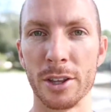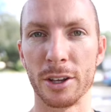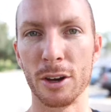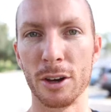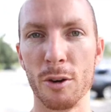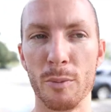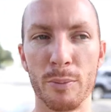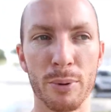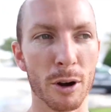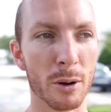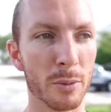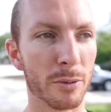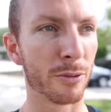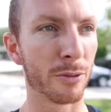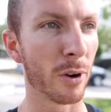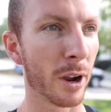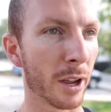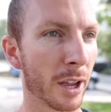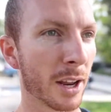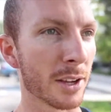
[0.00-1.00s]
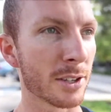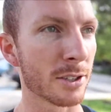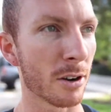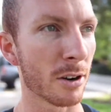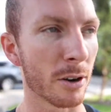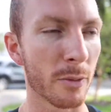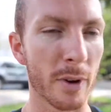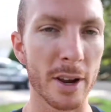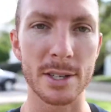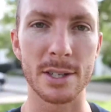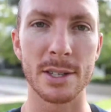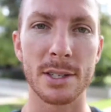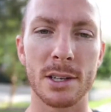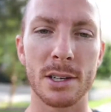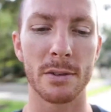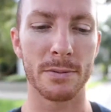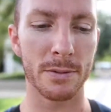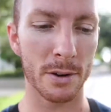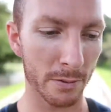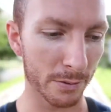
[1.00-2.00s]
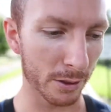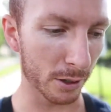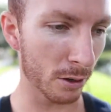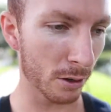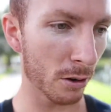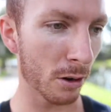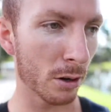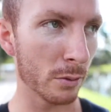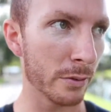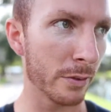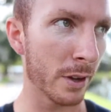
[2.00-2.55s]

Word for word: the GoPro before I gotta start erasing stuff off the card.